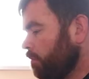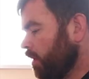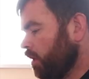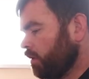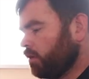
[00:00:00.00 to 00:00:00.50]

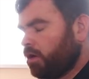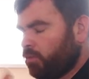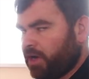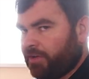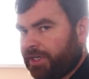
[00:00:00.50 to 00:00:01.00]
But I don't
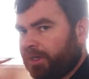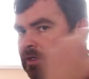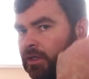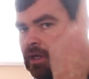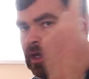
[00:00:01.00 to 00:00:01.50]
like wearing
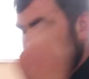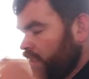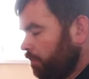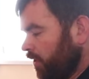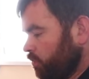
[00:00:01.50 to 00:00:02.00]

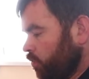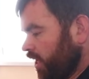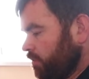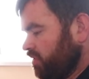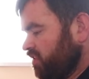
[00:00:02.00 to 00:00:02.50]
uh, baseball
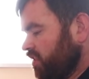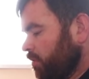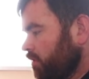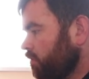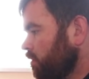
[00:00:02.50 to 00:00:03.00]
caps in the
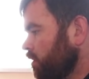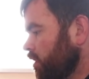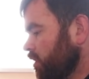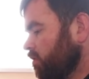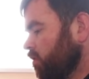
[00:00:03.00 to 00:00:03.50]
summer.
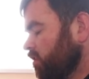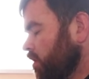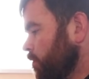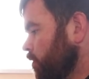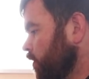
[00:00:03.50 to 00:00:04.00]
Uh, I
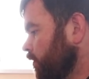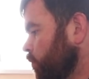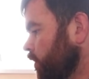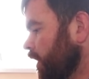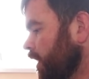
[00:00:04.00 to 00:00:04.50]
don't mind wearing
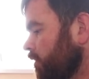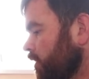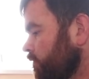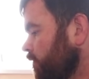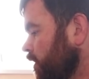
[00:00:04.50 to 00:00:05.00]
a woolly hat,
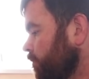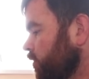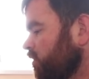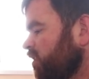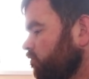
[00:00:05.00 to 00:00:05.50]
that's fine,
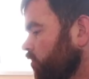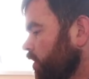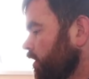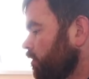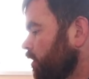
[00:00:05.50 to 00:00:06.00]
but I don't
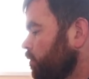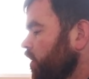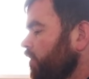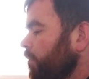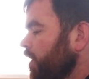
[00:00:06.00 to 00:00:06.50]
really like
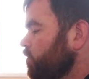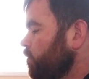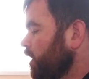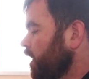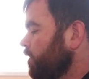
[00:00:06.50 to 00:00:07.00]
wearing a
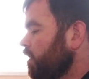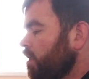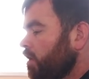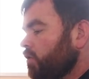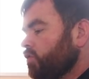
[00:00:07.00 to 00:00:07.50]
baseball cap.
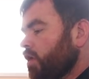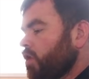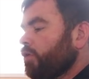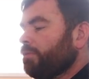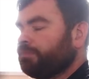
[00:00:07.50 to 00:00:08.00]

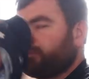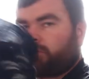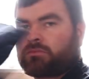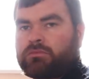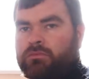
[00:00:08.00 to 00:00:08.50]
So
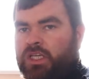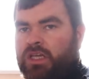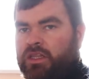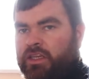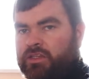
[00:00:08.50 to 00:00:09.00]

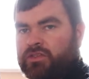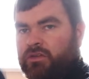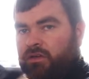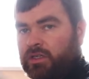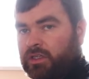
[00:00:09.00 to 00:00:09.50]

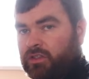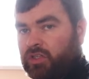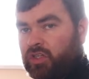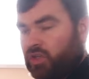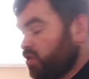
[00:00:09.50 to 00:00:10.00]
this, I
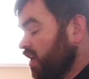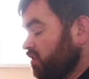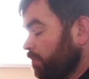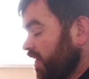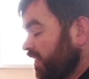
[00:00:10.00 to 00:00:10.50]
can use that
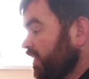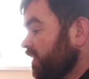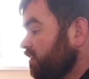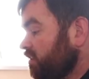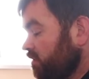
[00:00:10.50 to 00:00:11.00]
as a
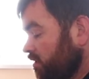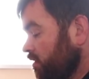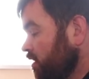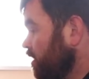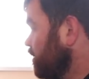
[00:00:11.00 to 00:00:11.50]
bandana,
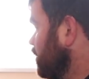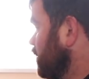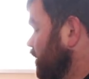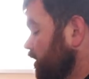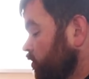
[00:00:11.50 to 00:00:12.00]

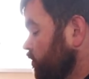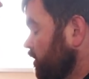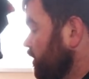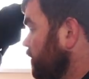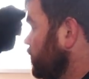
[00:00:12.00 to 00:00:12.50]
and then that's just
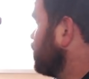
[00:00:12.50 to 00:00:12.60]
going to keep